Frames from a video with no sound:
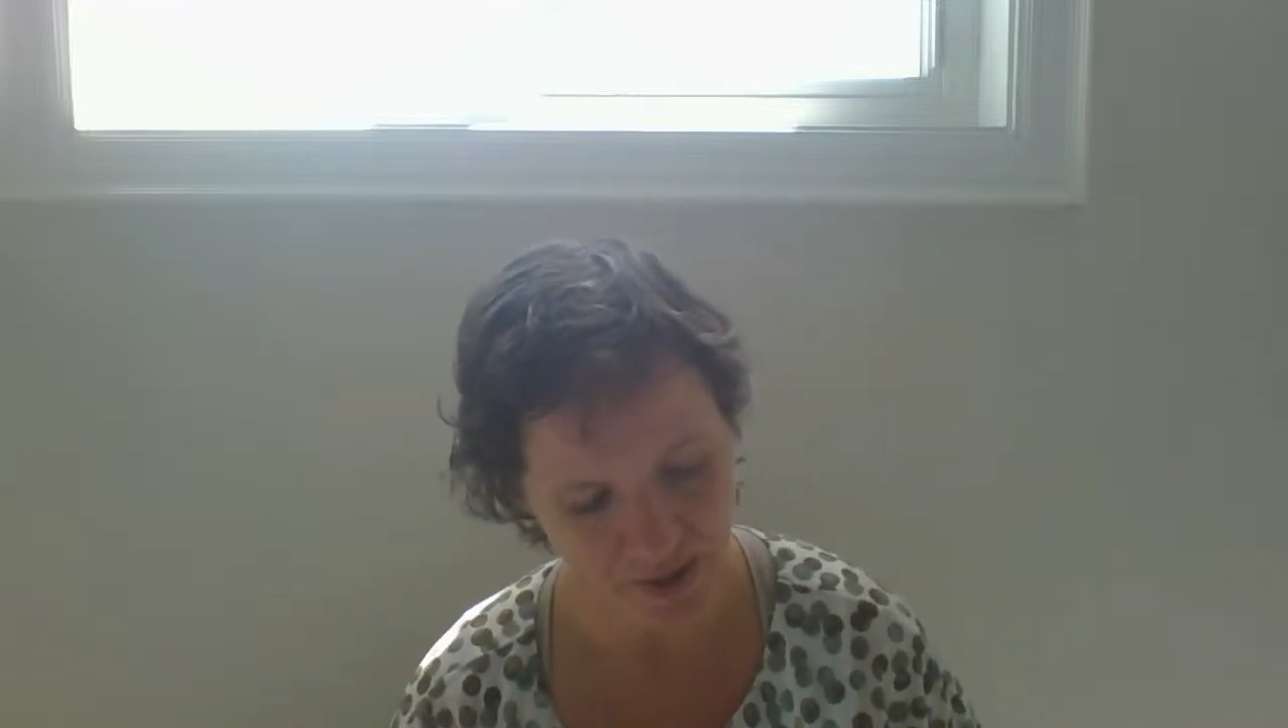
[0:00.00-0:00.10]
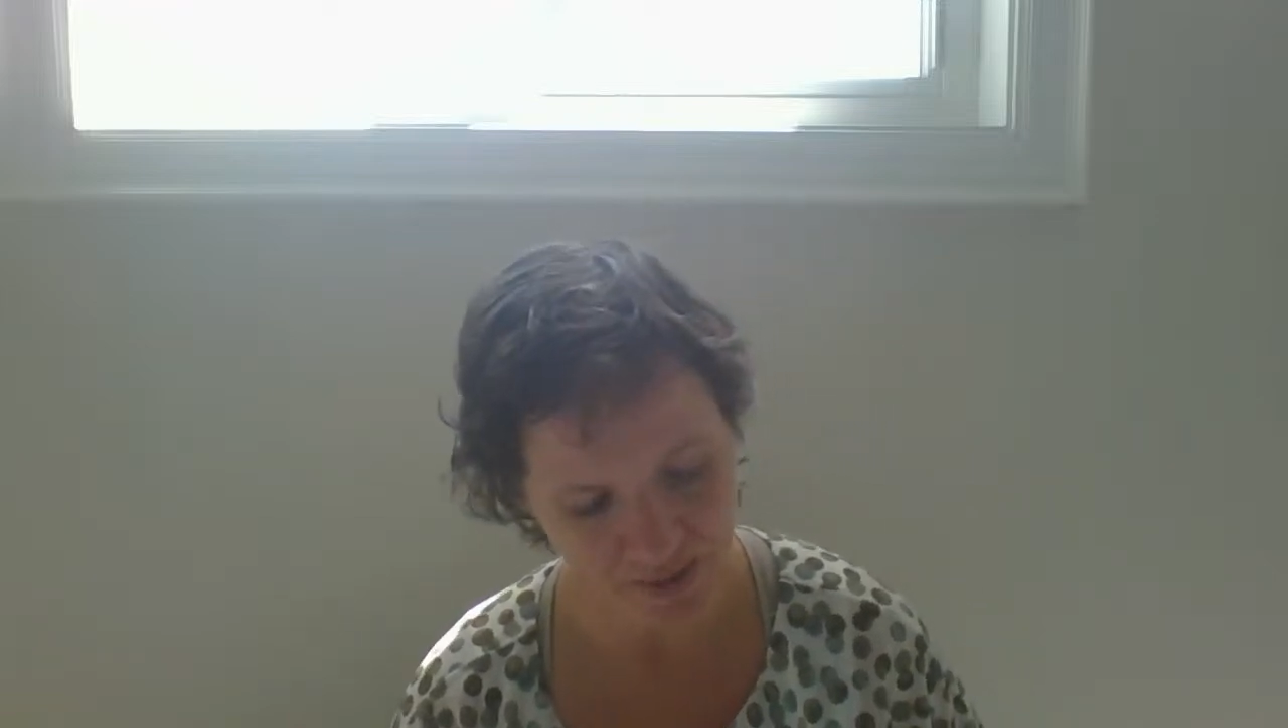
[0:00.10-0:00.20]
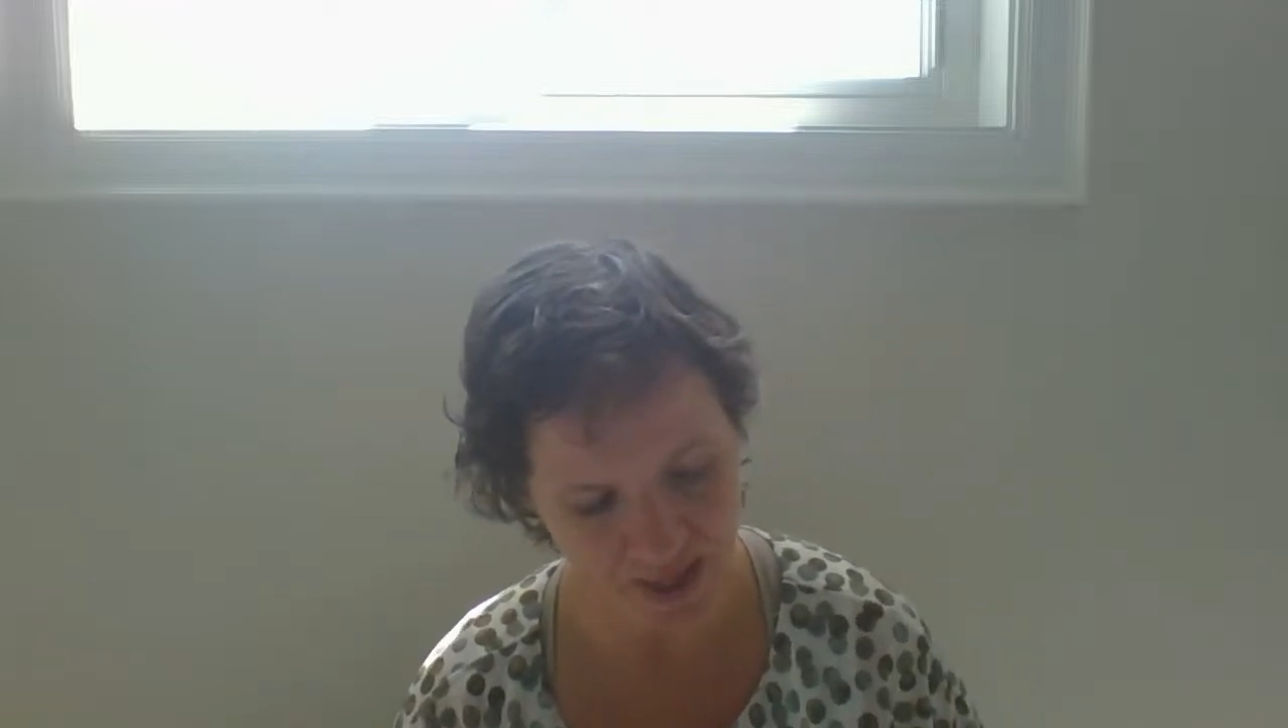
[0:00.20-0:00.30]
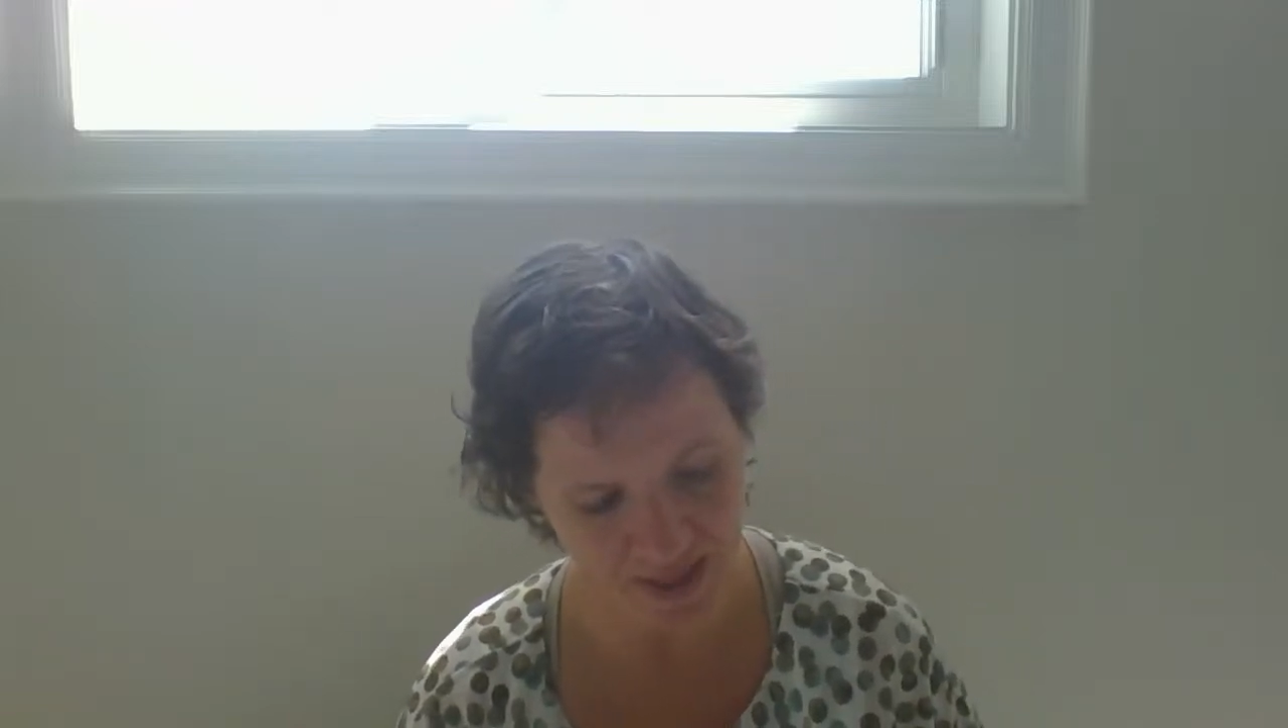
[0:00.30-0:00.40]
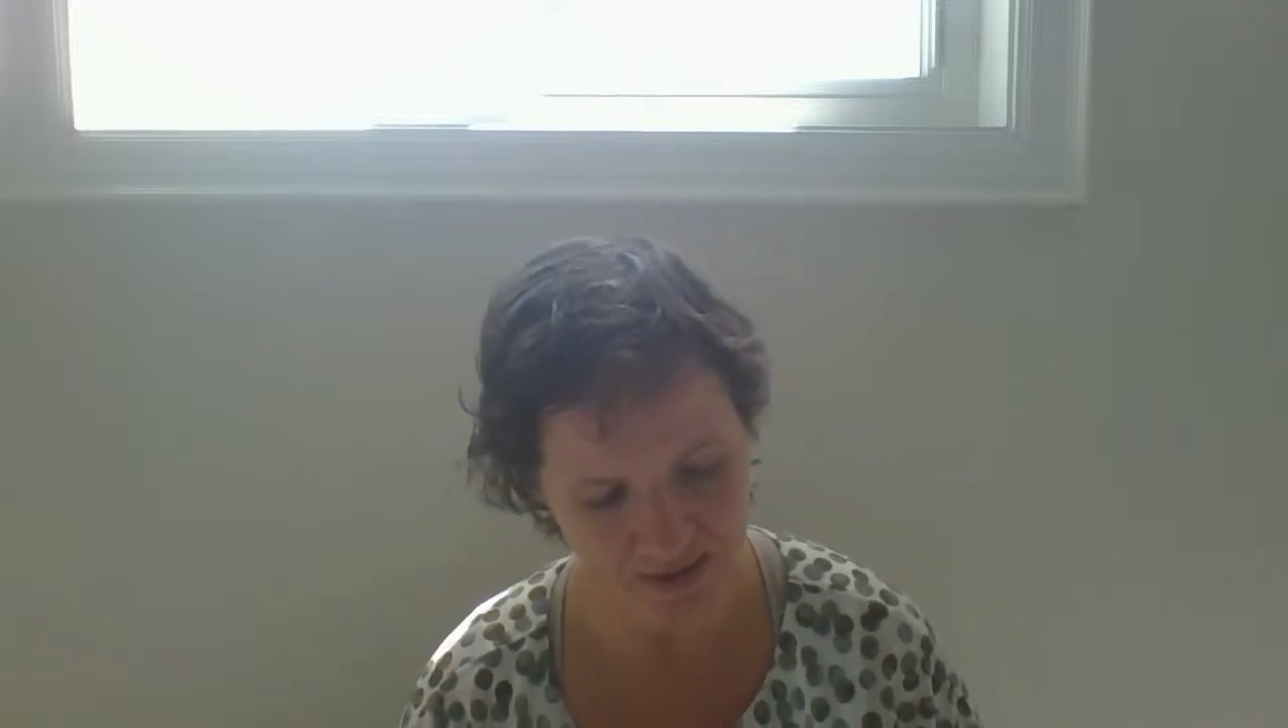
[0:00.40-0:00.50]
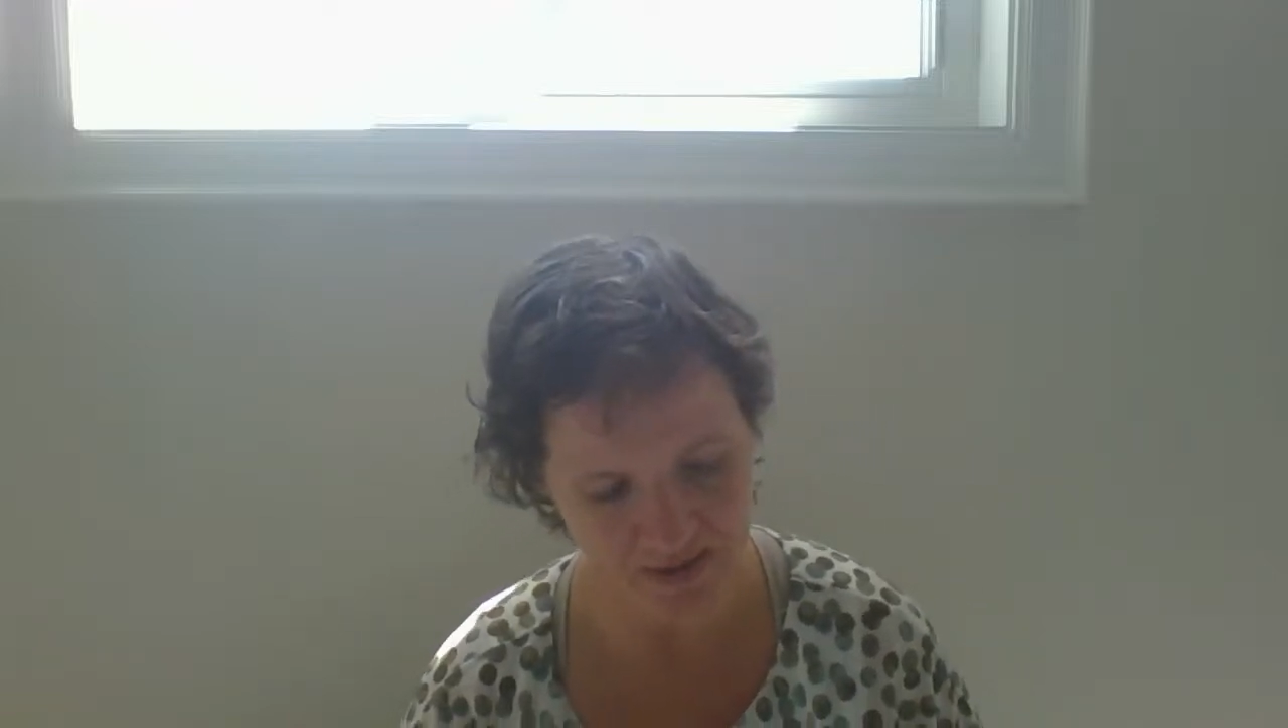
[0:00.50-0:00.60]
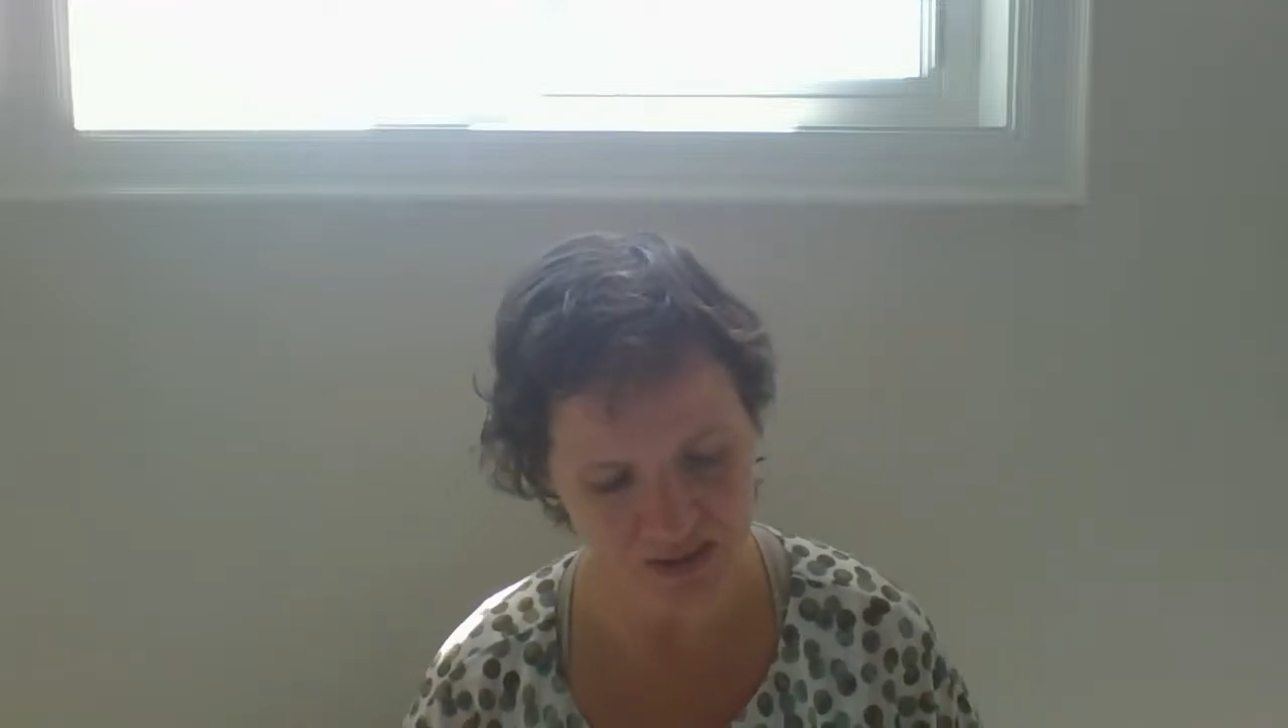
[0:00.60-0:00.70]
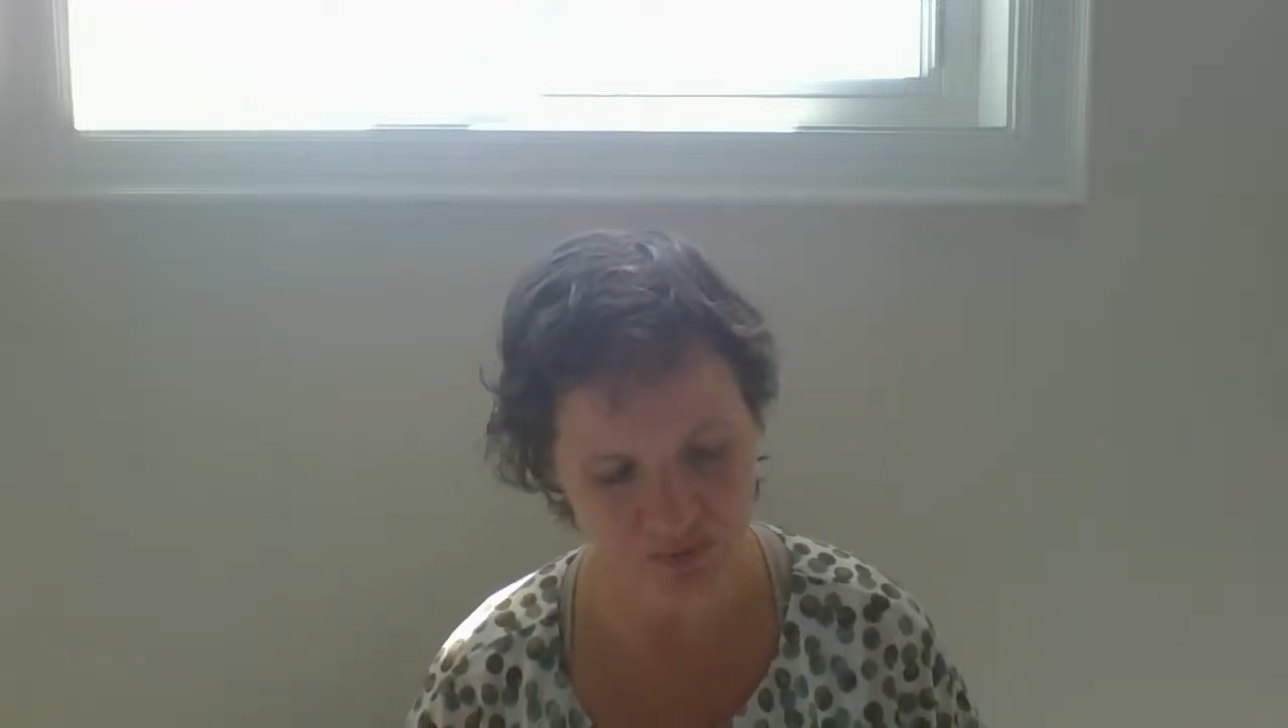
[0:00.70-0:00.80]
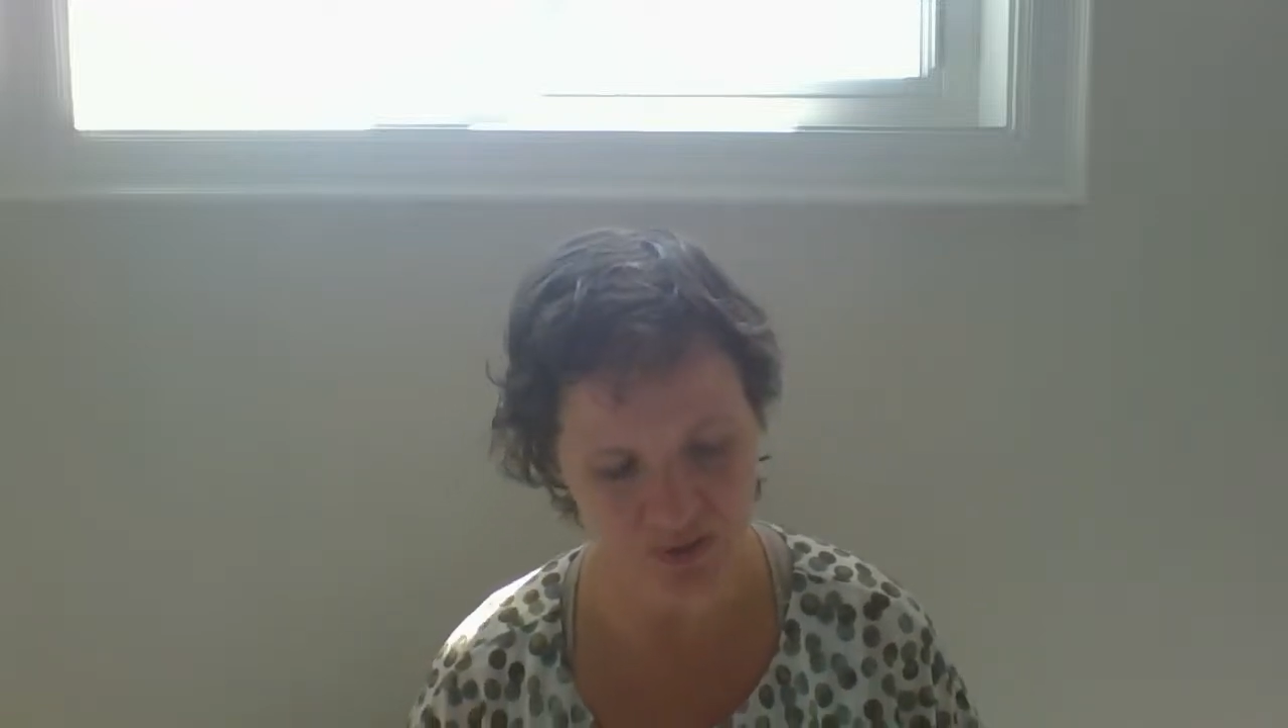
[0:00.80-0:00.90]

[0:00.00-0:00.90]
That is,